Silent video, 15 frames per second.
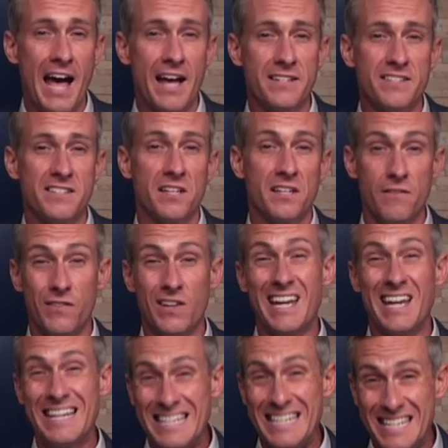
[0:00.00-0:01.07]
has
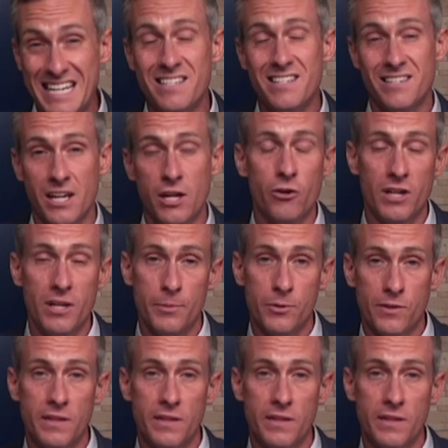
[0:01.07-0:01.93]
significant dyssynchrony